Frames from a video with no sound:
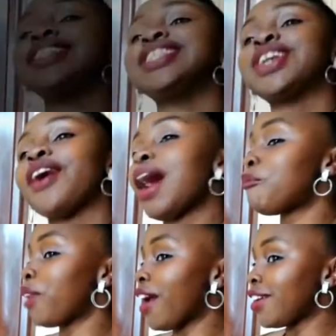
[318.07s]
So
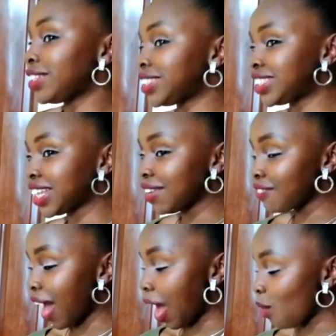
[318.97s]
I'm pairing
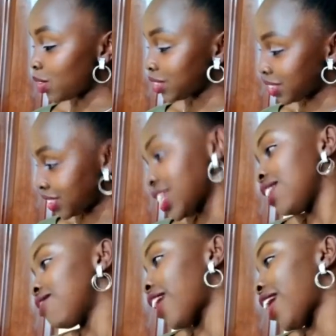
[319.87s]
silver on
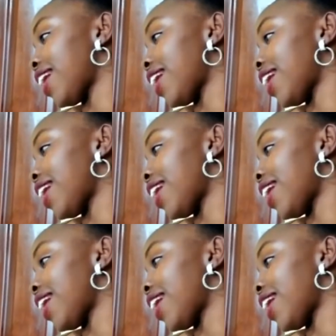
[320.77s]
silver,